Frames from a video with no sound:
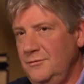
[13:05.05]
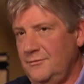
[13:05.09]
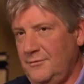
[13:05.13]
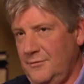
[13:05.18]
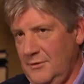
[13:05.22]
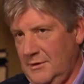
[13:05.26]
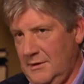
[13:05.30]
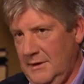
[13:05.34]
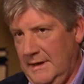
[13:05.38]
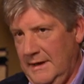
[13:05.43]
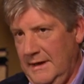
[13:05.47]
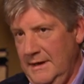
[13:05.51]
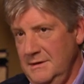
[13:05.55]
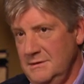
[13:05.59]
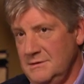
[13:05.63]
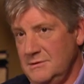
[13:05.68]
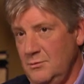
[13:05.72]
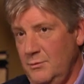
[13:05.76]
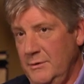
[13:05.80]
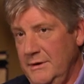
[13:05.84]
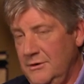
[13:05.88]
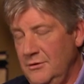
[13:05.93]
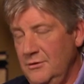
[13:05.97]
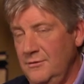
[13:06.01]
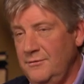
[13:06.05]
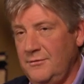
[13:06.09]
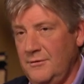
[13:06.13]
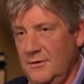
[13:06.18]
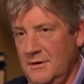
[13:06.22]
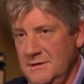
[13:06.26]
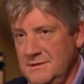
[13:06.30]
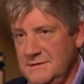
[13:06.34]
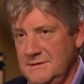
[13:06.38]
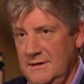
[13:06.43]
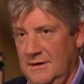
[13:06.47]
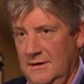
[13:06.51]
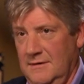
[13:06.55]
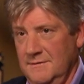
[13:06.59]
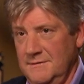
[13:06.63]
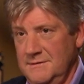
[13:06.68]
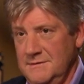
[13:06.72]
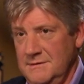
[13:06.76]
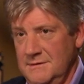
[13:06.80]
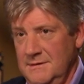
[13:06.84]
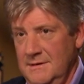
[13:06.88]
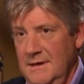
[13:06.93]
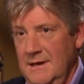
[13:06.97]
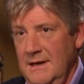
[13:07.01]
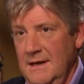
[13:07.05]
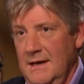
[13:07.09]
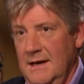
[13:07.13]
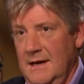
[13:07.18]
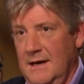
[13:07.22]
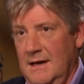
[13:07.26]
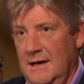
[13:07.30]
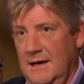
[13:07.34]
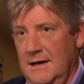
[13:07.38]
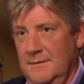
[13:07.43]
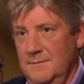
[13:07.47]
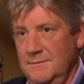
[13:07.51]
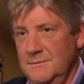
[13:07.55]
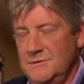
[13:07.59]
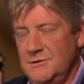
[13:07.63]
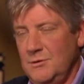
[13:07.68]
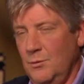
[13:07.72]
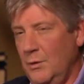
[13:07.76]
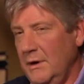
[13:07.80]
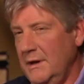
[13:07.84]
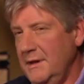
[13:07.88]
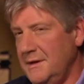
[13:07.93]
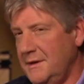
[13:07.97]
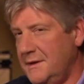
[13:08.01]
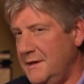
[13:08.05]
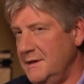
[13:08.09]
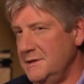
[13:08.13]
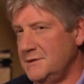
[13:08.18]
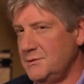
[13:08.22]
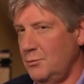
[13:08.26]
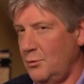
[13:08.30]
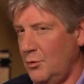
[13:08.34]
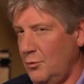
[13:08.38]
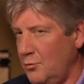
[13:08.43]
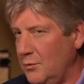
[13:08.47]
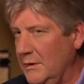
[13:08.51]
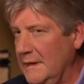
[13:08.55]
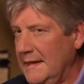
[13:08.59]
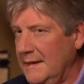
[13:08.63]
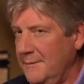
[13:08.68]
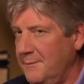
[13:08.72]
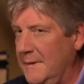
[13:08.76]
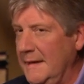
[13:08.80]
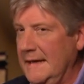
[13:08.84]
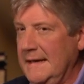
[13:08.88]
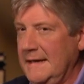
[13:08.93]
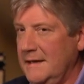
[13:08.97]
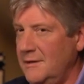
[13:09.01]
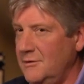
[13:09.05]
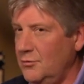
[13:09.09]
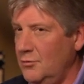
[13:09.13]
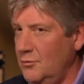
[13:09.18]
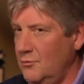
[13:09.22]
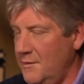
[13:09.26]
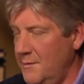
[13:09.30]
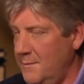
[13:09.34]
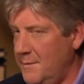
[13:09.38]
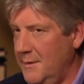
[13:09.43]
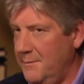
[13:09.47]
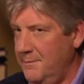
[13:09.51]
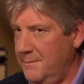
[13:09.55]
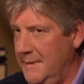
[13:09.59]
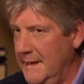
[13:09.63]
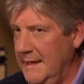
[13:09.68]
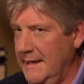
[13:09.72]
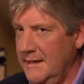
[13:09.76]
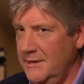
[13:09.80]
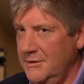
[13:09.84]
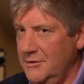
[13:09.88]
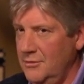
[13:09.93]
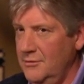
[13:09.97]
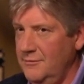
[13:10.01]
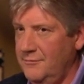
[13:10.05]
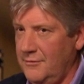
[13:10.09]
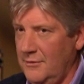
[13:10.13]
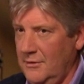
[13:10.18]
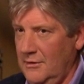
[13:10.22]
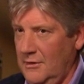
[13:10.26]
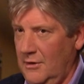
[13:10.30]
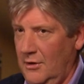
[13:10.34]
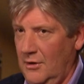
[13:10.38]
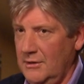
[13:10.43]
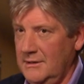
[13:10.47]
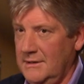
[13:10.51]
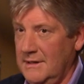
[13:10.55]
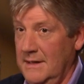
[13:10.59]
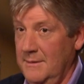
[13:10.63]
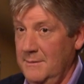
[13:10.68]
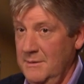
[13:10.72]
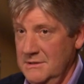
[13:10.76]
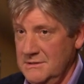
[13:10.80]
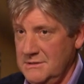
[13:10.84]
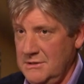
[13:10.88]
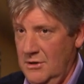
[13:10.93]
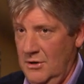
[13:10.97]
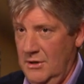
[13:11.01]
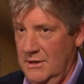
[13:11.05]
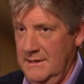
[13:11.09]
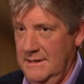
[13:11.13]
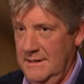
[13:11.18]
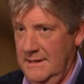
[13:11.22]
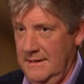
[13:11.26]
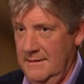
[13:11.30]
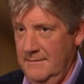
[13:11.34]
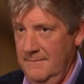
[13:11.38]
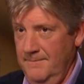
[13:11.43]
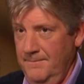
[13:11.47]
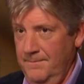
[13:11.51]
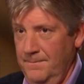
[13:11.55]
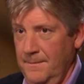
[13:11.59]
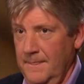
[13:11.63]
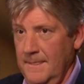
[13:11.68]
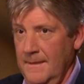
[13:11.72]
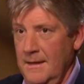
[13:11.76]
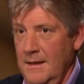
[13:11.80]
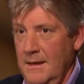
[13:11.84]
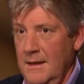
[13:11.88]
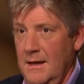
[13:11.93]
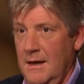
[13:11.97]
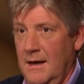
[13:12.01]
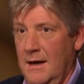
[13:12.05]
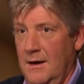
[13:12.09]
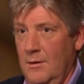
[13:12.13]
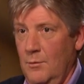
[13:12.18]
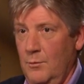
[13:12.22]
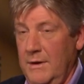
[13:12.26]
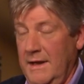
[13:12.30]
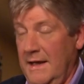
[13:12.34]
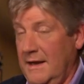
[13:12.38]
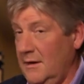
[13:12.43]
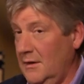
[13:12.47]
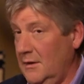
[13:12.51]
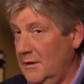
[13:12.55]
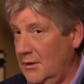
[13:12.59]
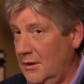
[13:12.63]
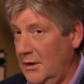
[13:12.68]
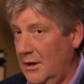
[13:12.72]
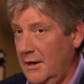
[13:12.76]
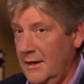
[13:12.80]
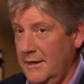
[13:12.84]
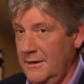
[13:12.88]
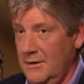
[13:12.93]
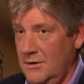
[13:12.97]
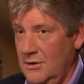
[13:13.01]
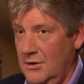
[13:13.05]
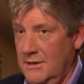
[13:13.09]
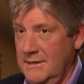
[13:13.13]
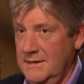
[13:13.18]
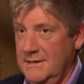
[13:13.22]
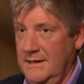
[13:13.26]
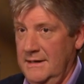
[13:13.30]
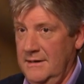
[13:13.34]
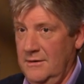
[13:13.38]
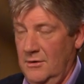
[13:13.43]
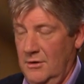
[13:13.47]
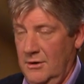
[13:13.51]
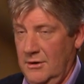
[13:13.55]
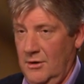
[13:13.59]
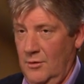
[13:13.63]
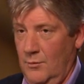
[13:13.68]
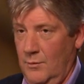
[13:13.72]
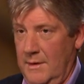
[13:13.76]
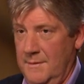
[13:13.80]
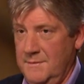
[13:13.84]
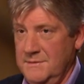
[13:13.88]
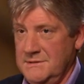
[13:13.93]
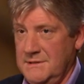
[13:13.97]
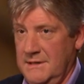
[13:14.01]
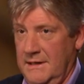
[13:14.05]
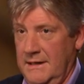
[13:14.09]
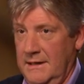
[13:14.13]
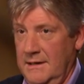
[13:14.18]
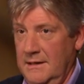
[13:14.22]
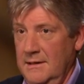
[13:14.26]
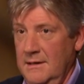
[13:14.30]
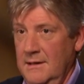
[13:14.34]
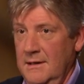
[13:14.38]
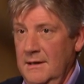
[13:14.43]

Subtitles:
for clients, we do for ourselves. So one of the things that we're really big into, and we've been big into for a long time, is content. We add a lot of content on our website.